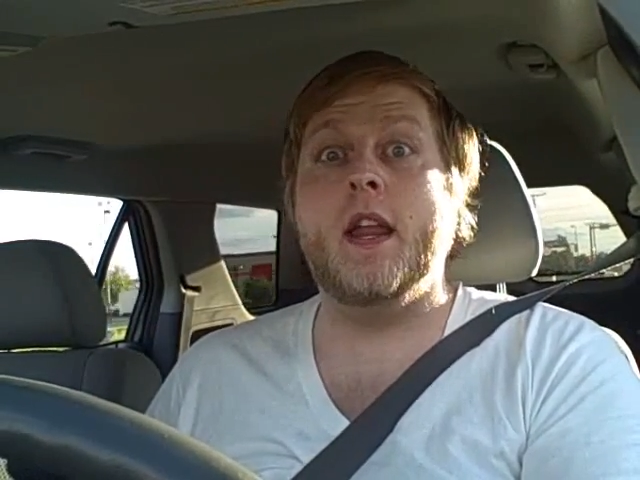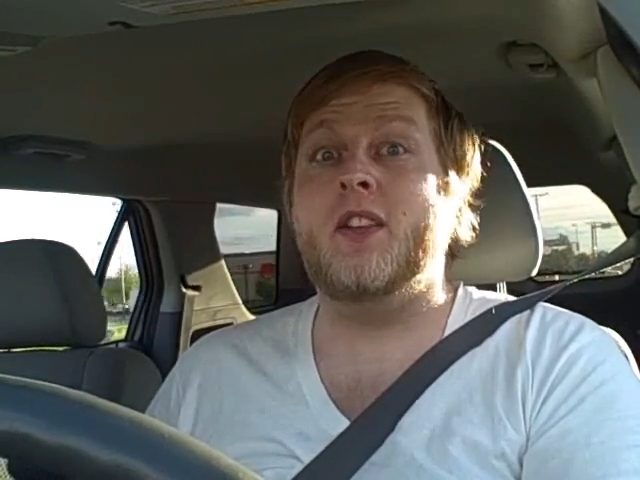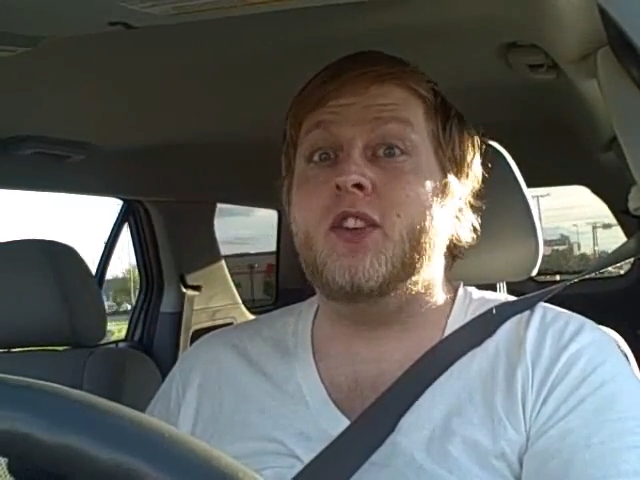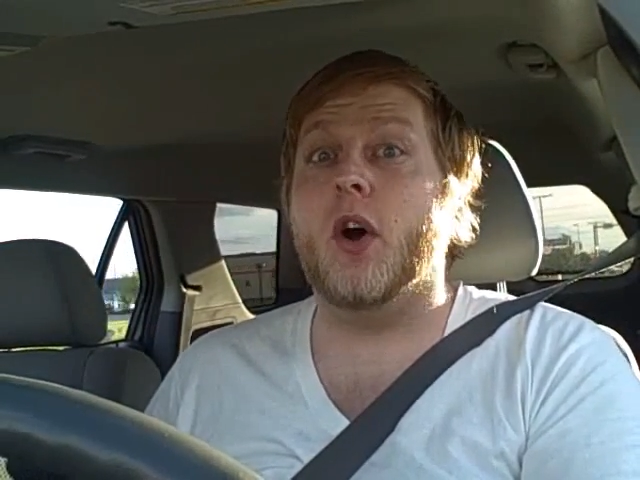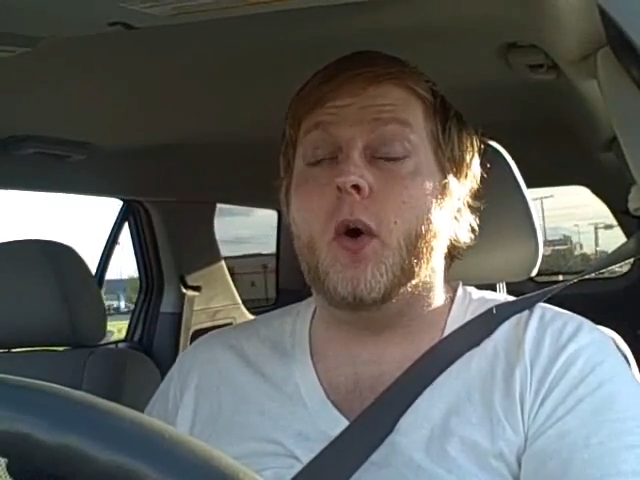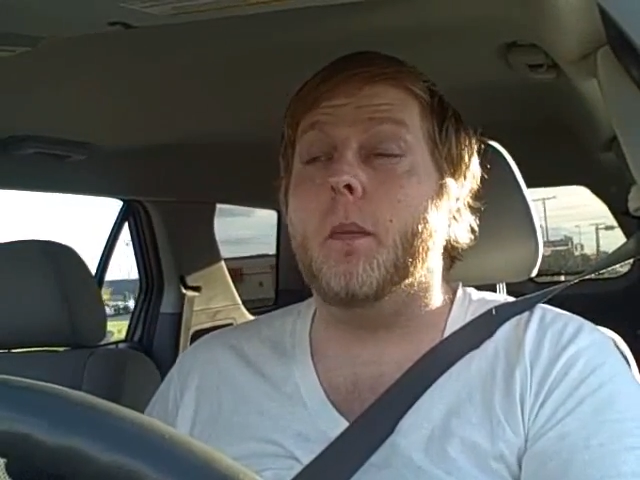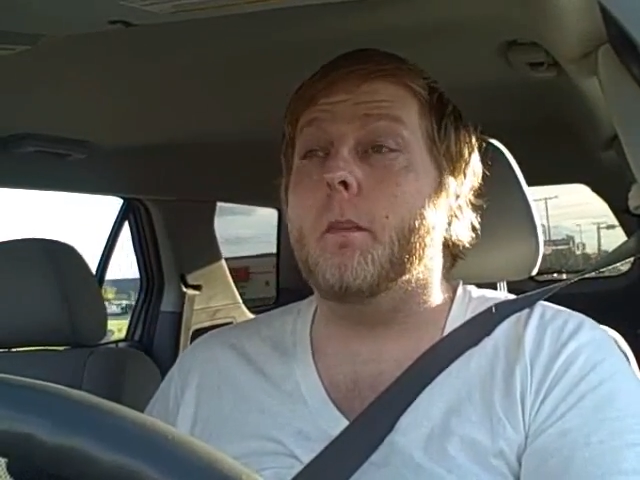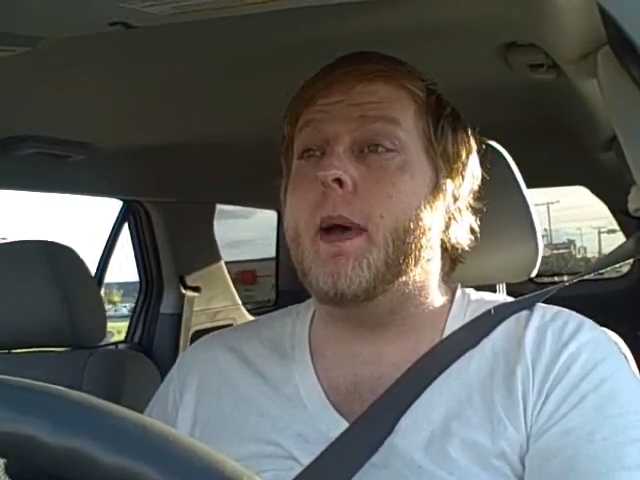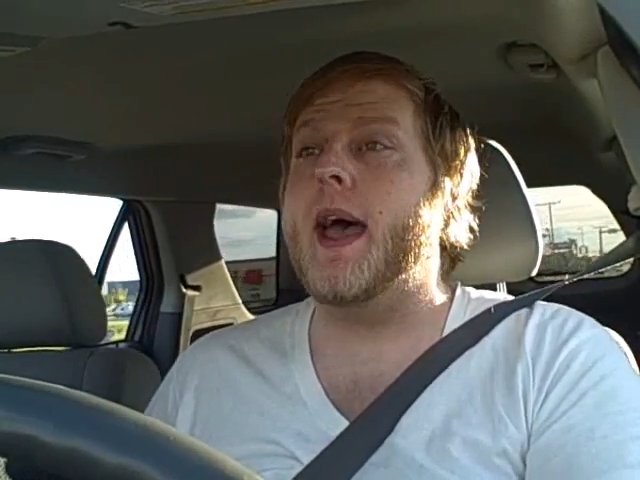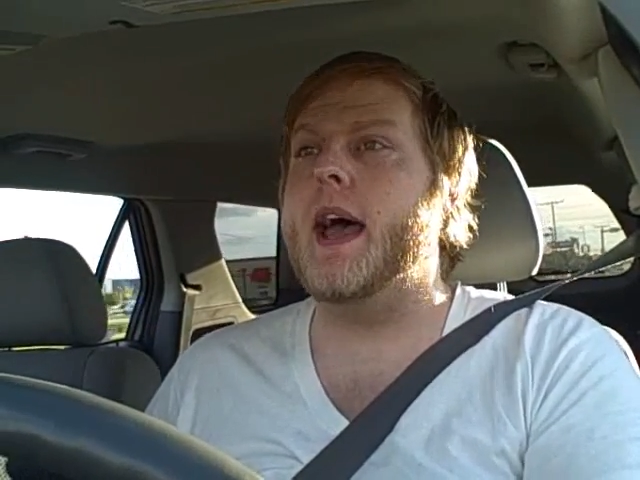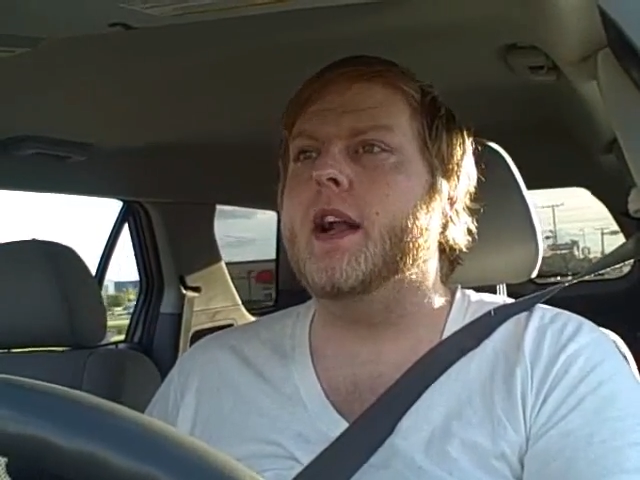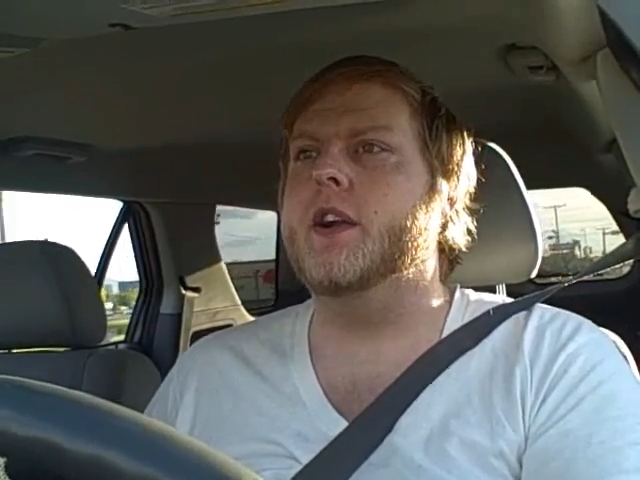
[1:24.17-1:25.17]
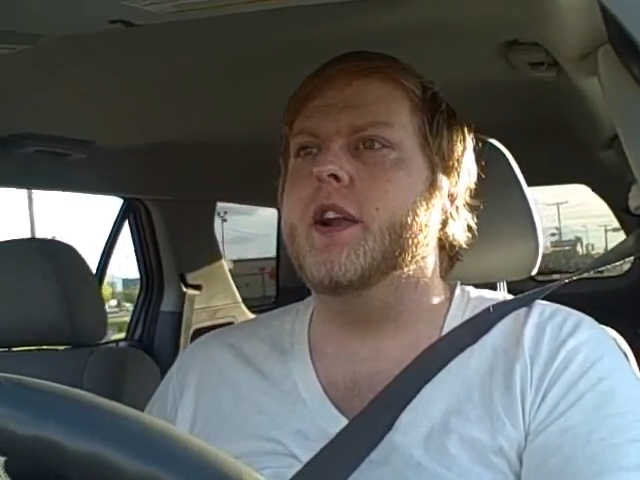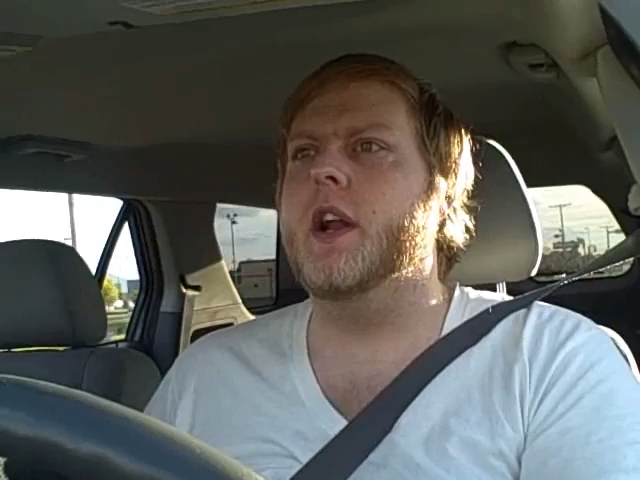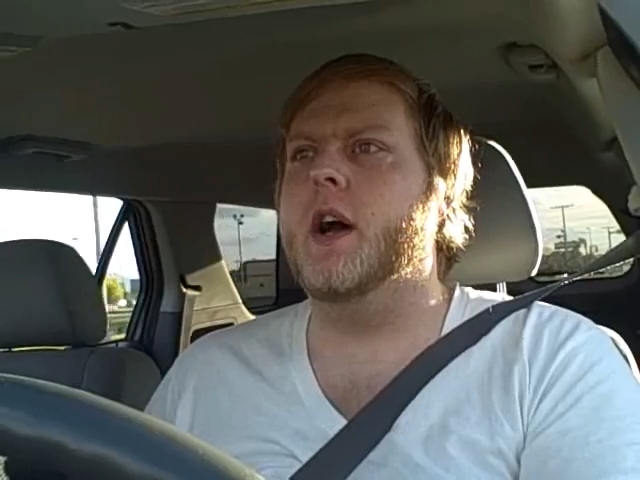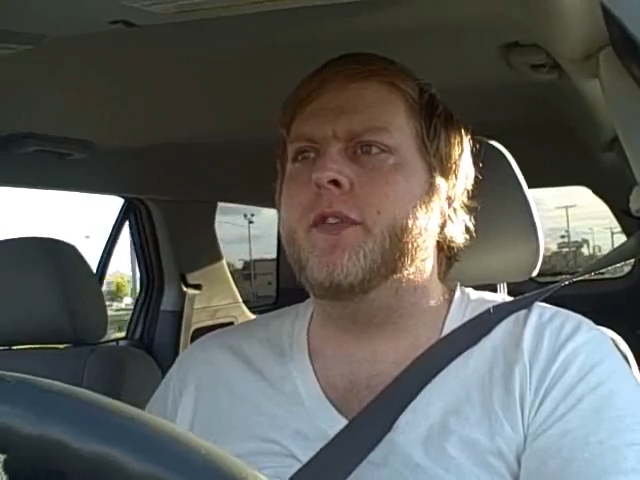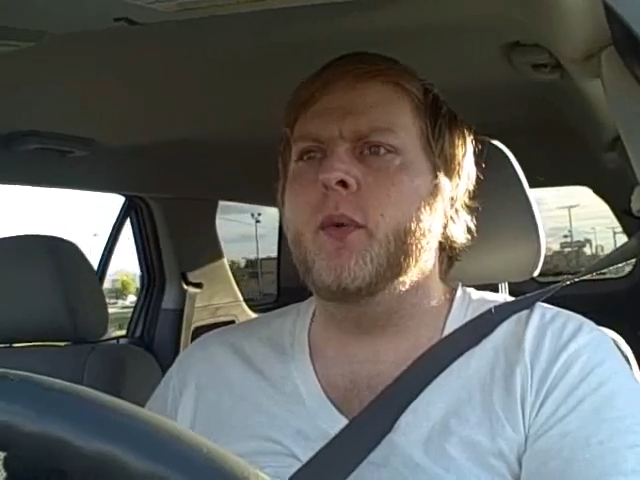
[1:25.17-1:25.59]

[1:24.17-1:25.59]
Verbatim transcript: It don't matter. You know,